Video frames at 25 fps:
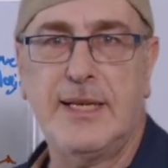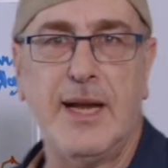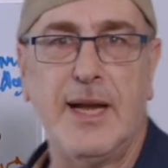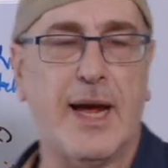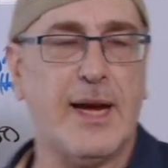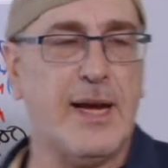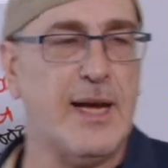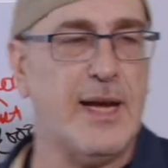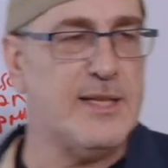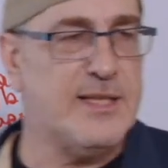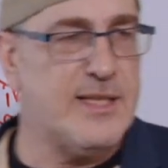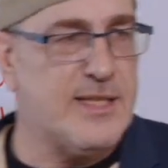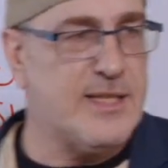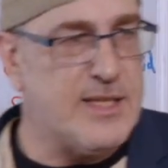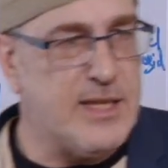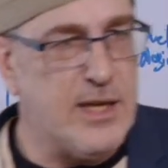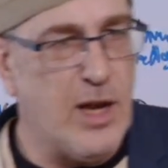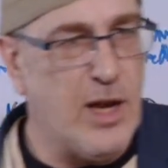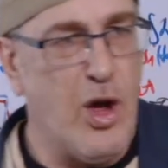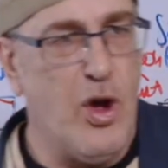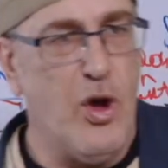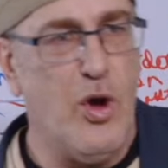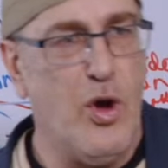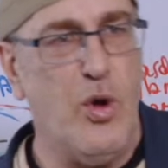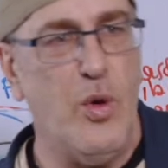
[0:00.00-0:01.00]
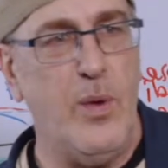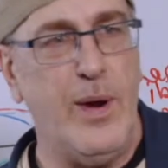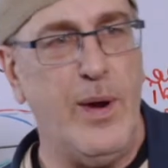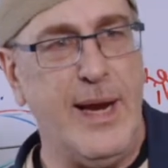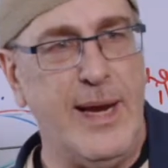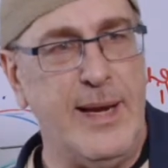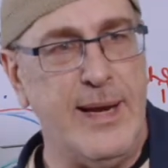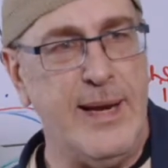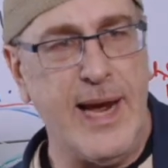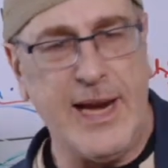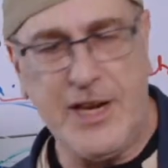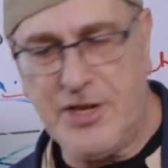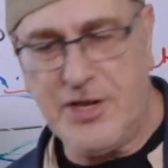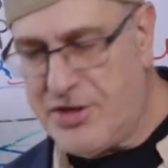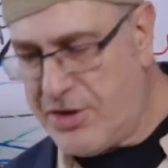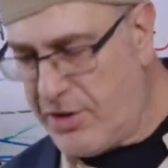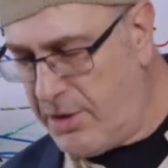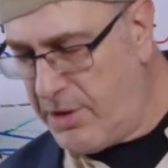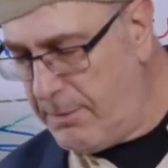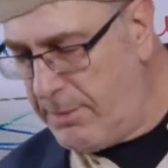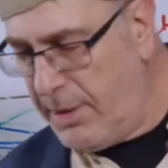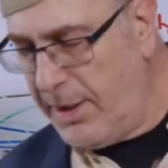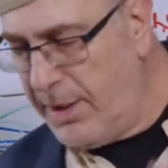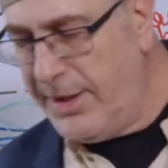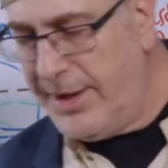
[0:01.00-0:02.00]
like a slow,
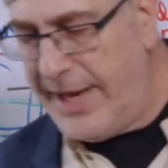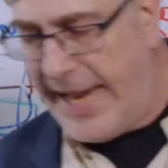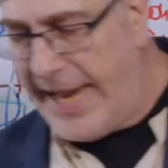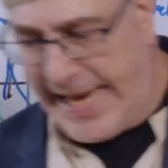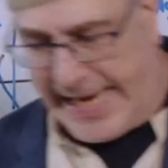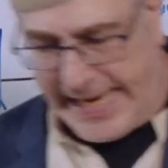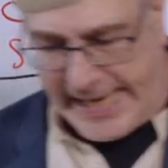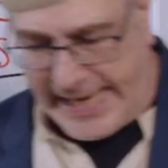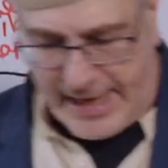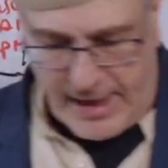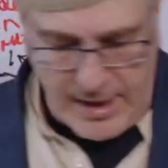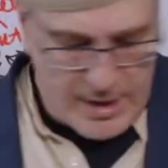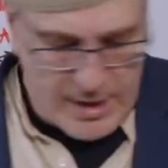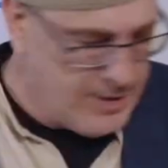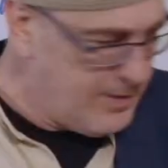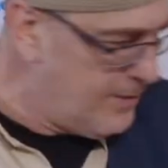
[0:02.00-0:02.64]
inexorable leak.